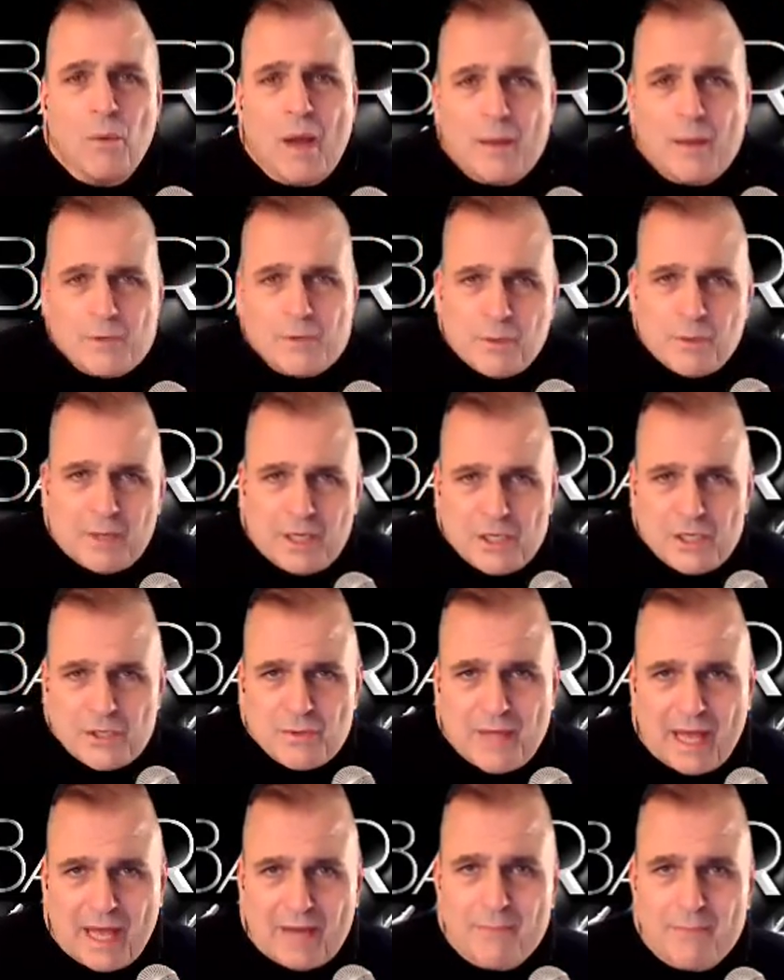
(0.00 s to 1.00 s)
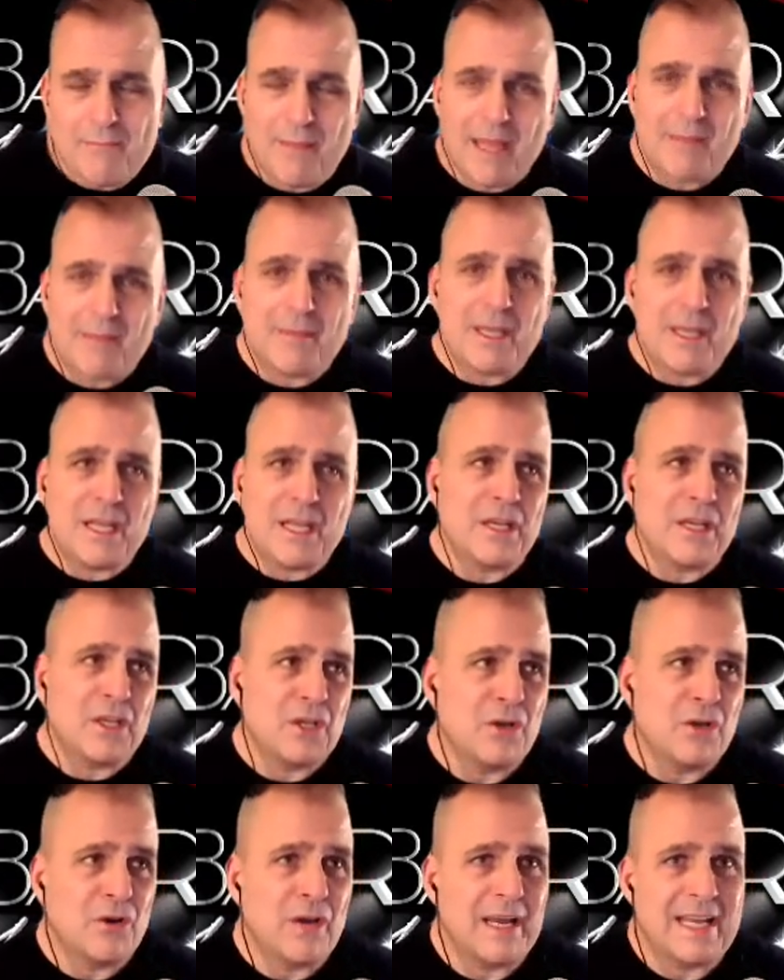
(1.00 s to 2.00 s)
Why would you want to do that?
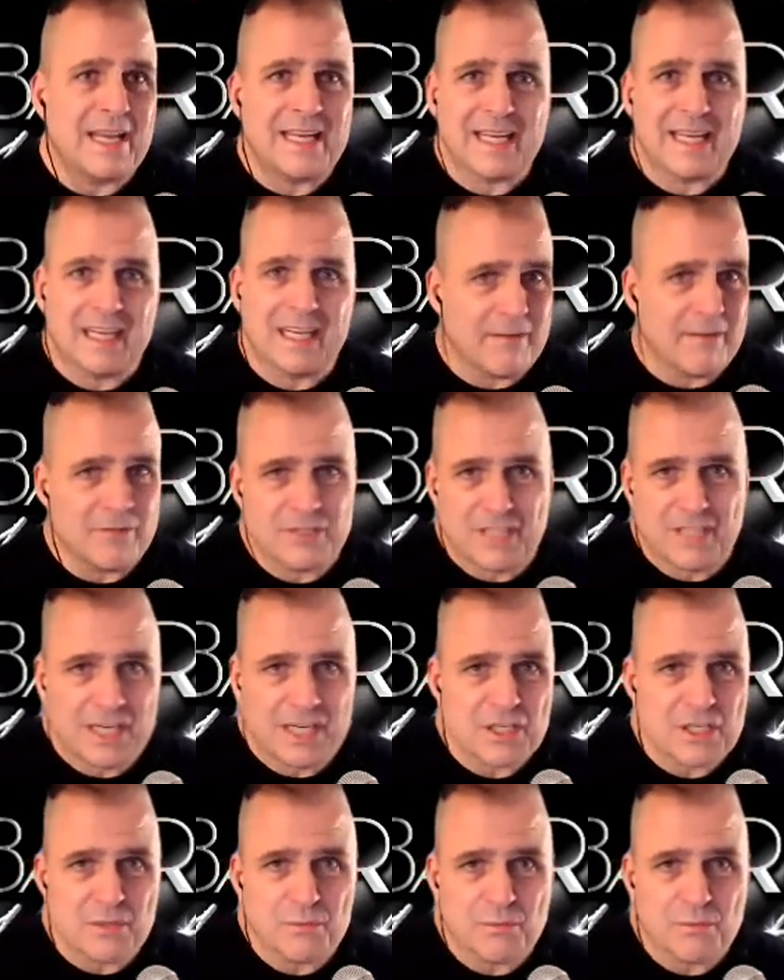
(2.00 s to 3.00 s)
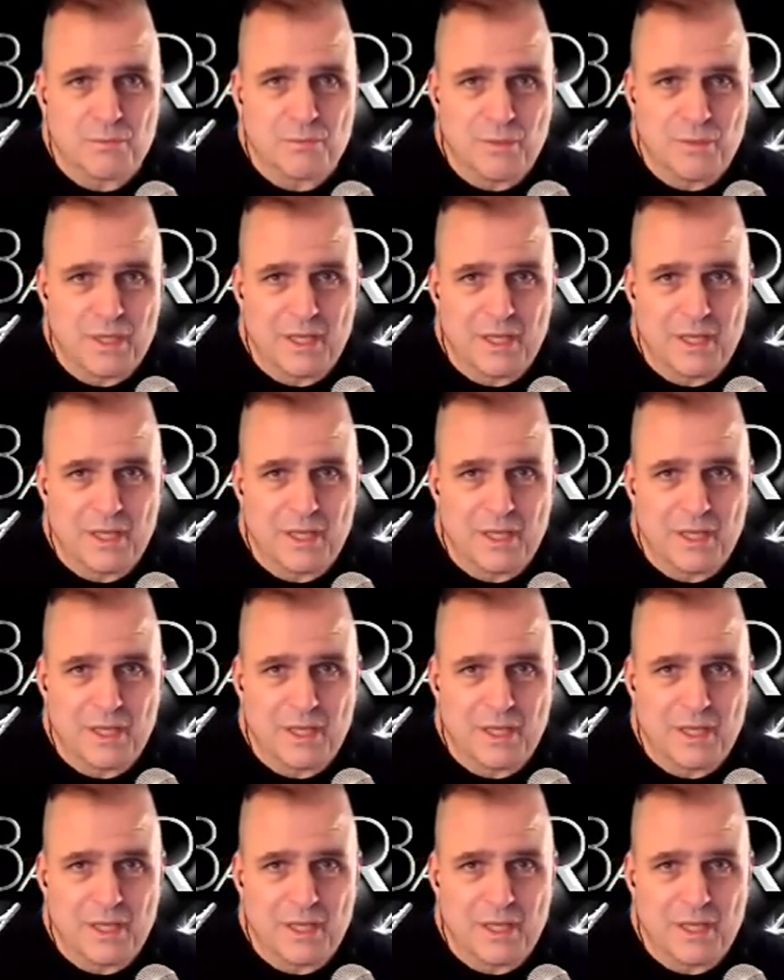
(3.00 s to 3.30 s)
Maybe you're in a conversation